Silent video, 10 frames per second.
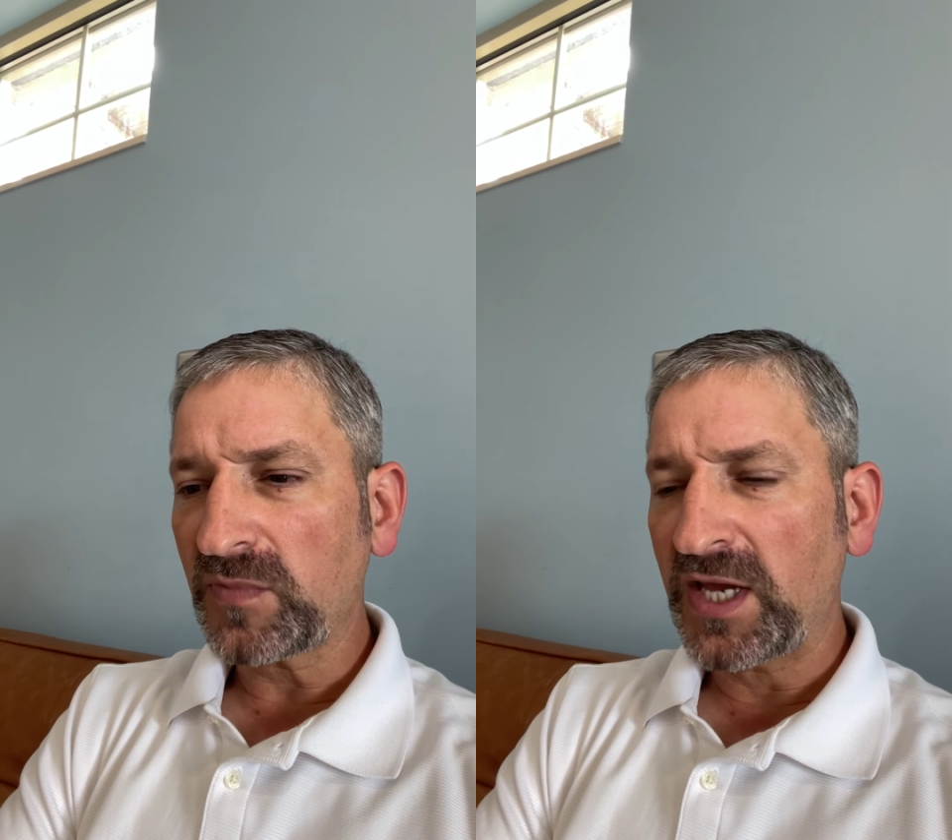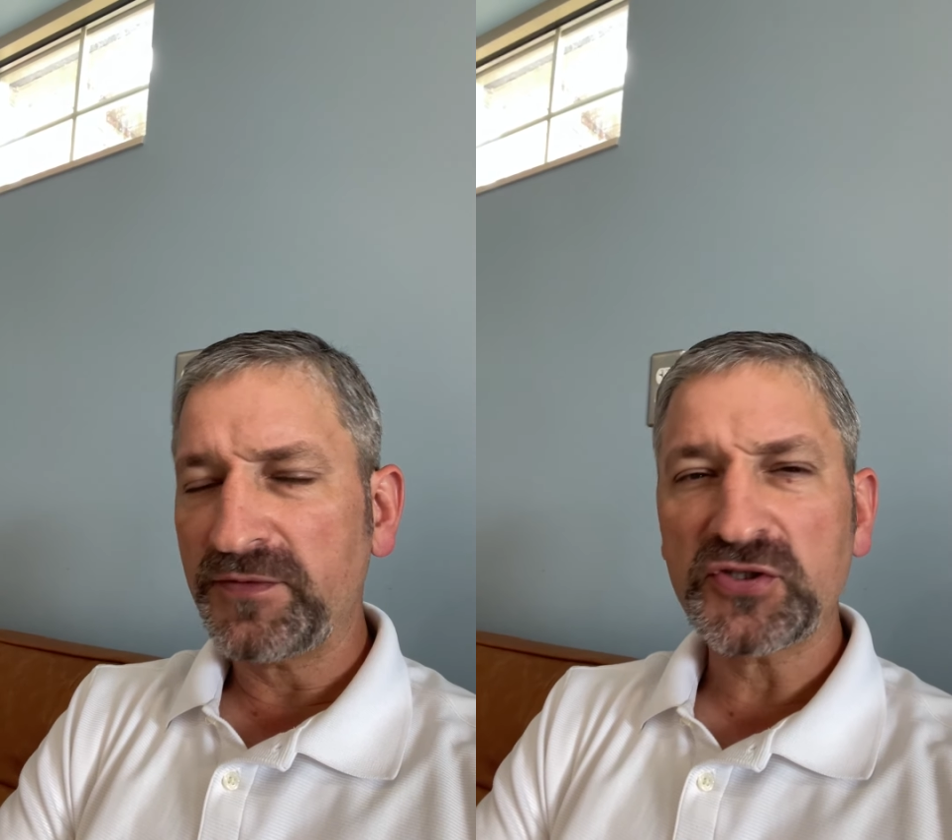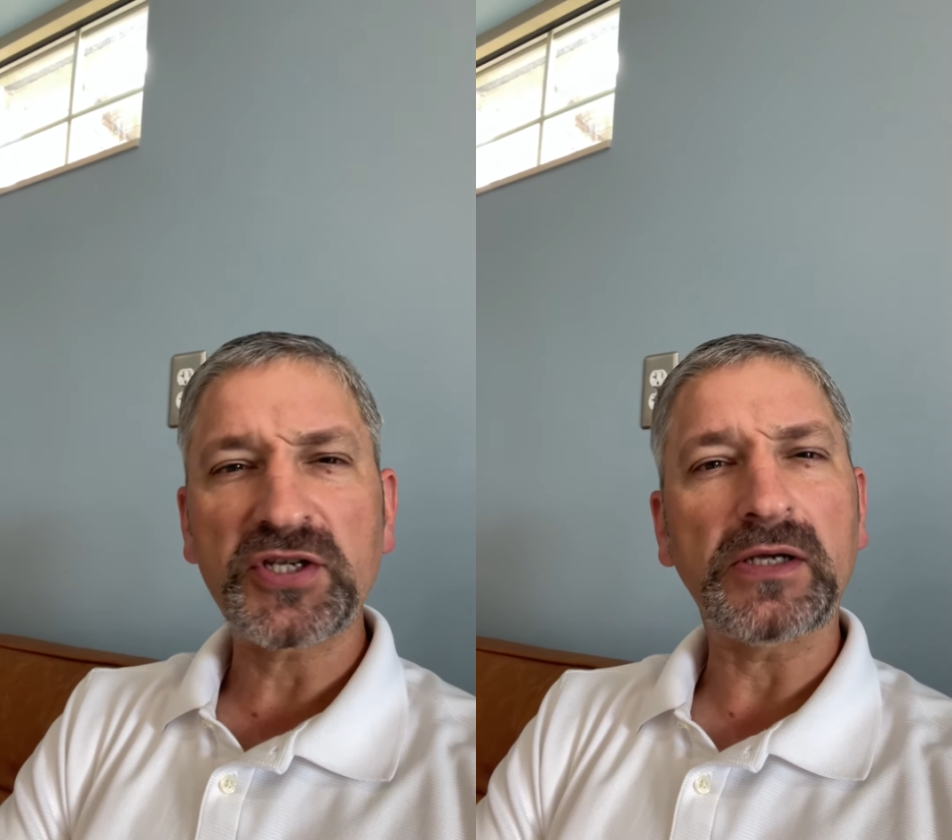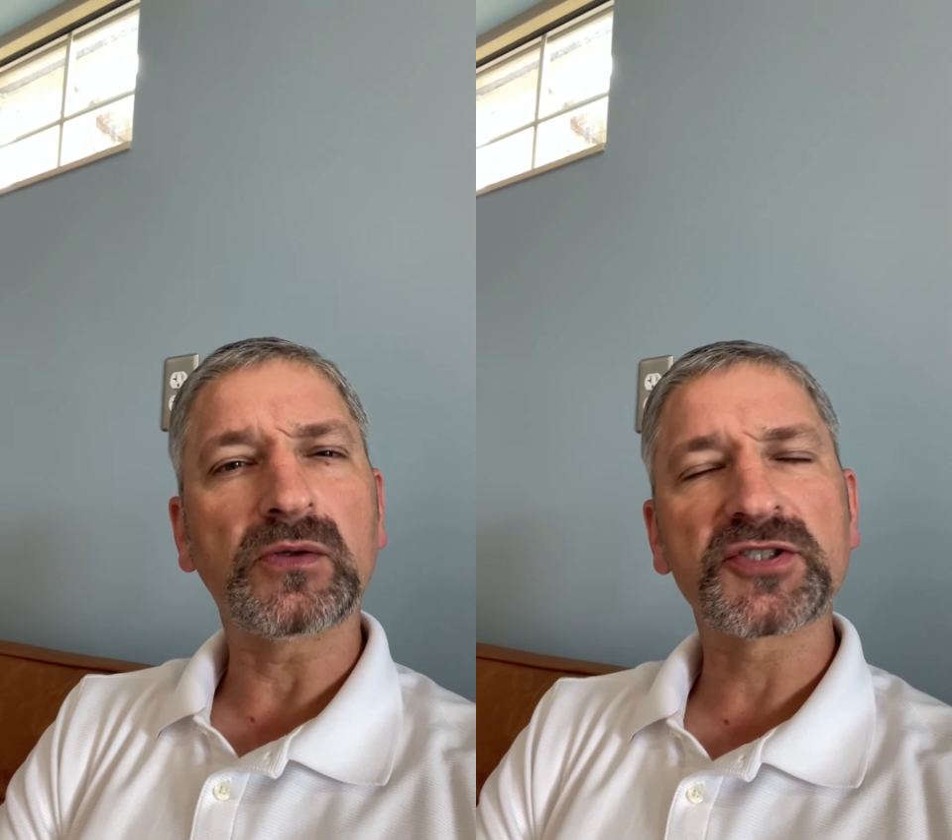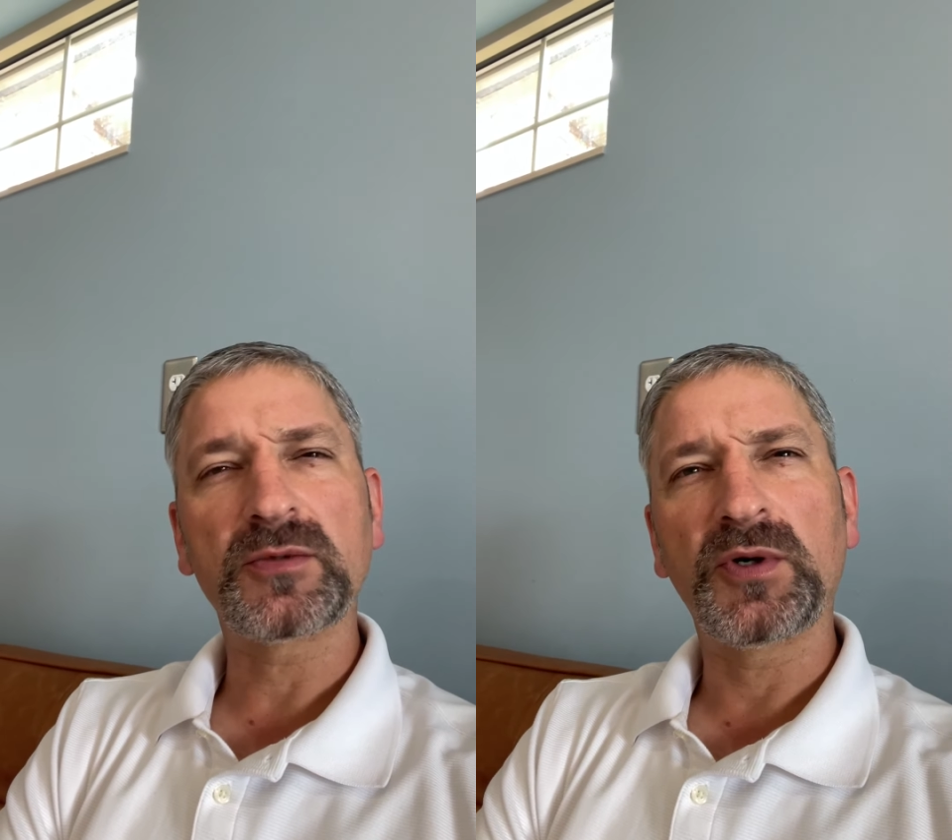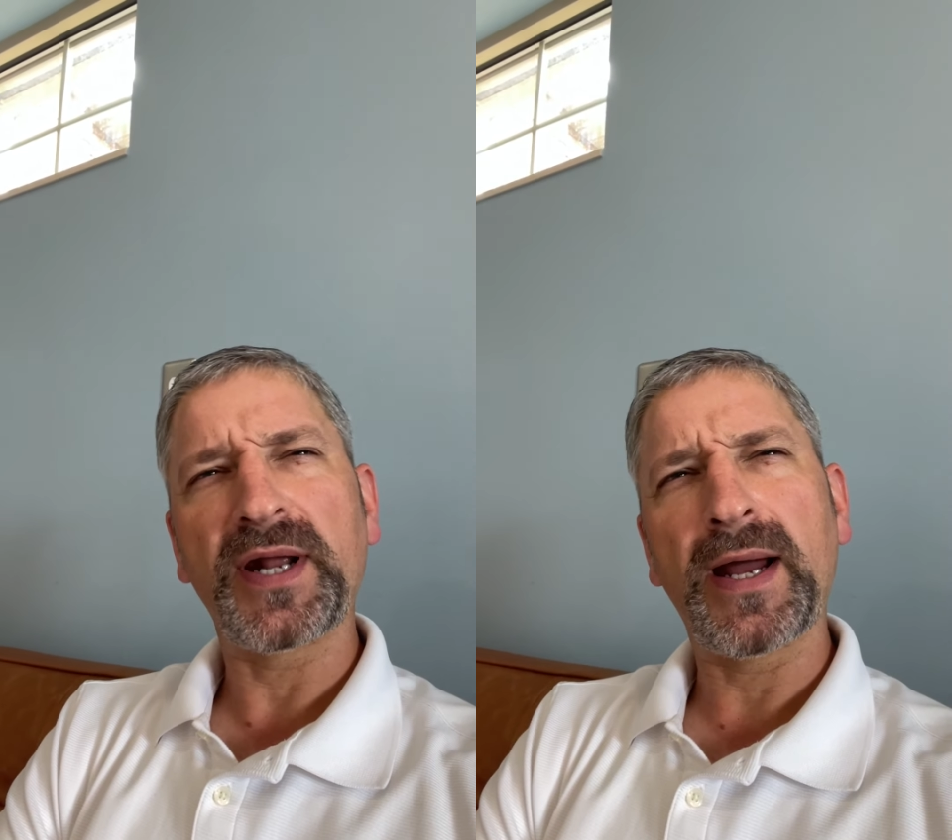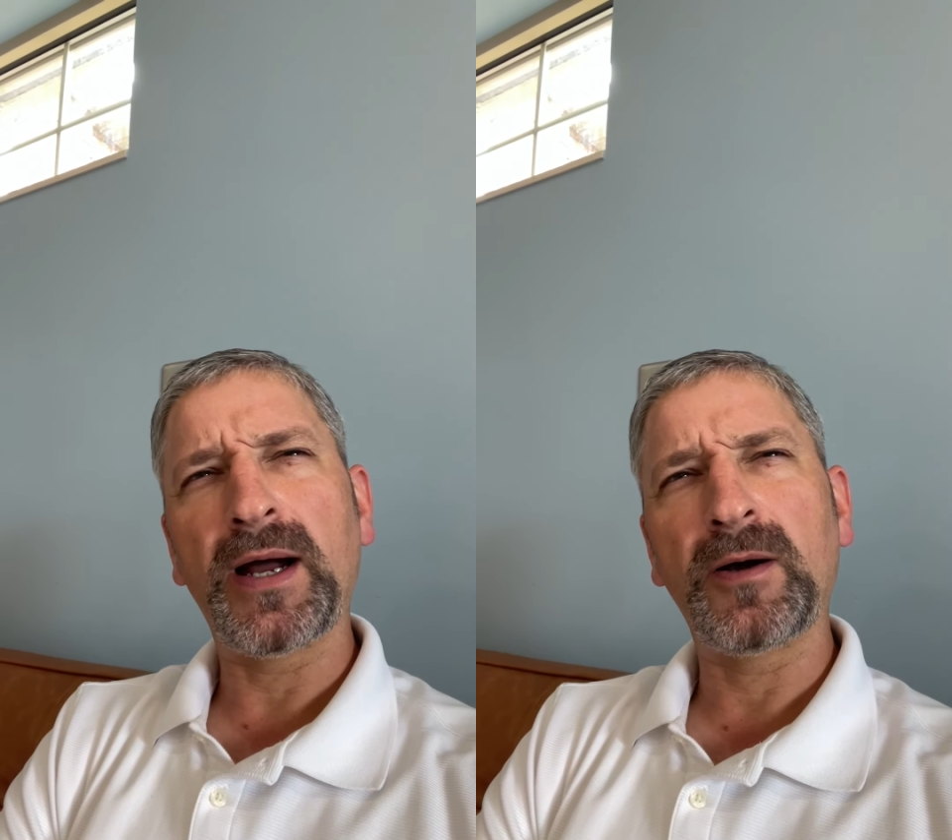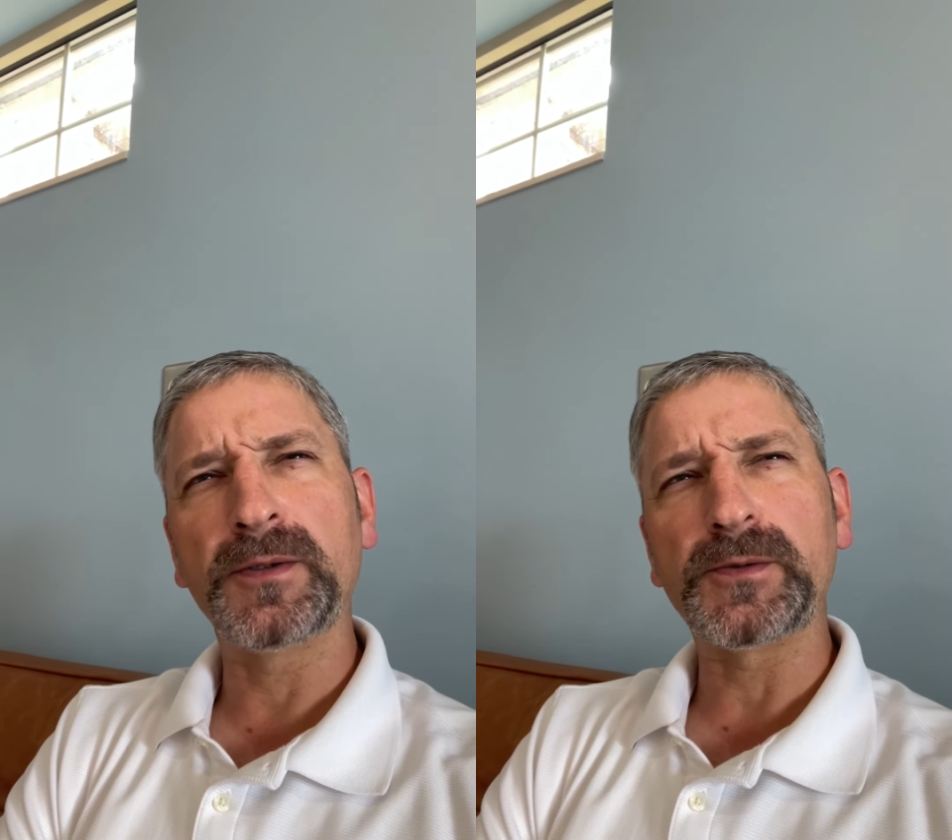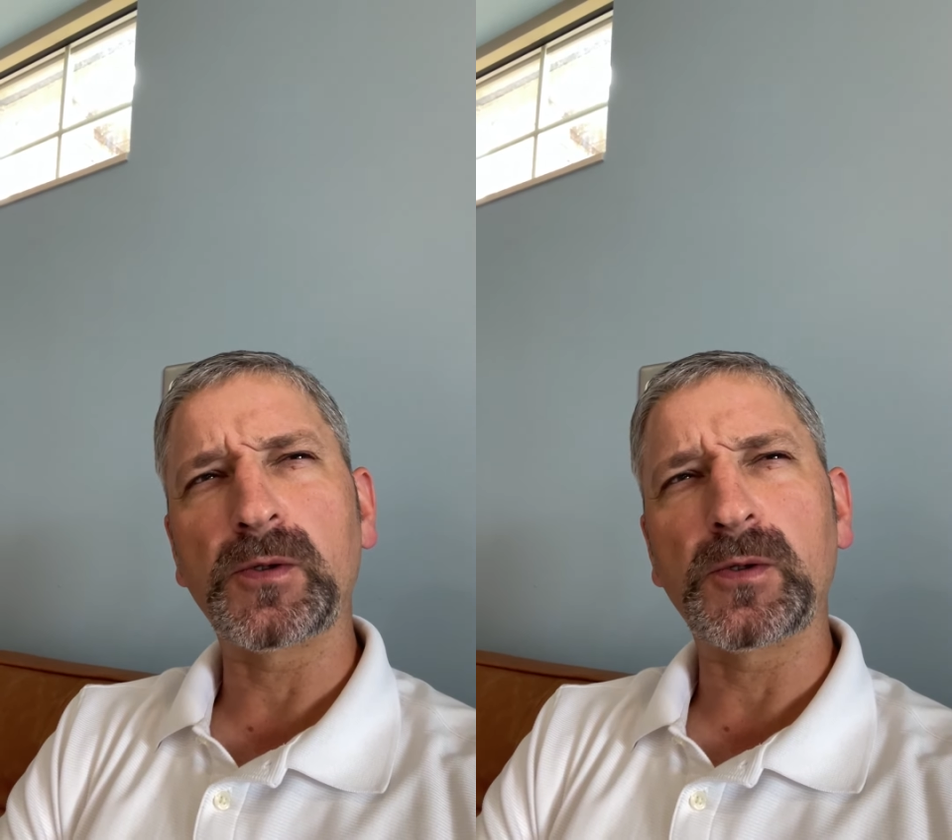Have you singled someone out,